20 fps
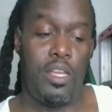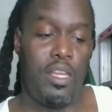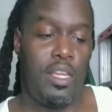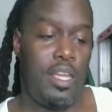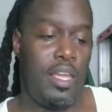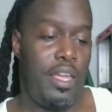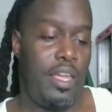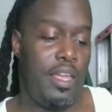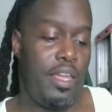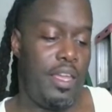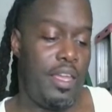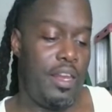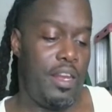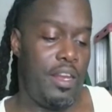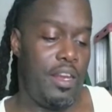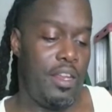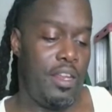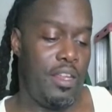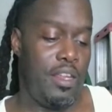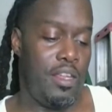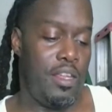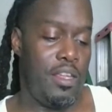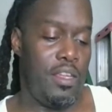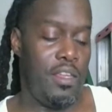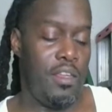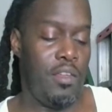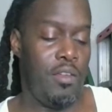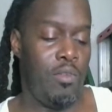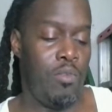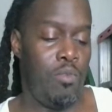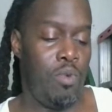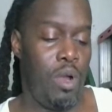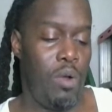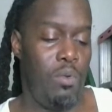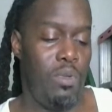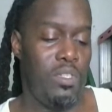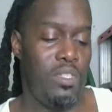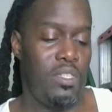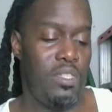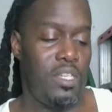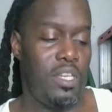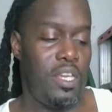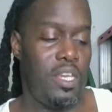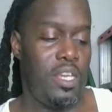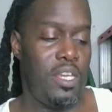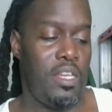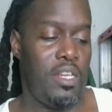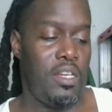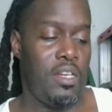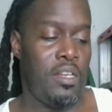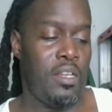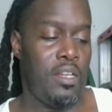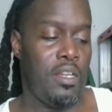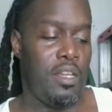And what we've seen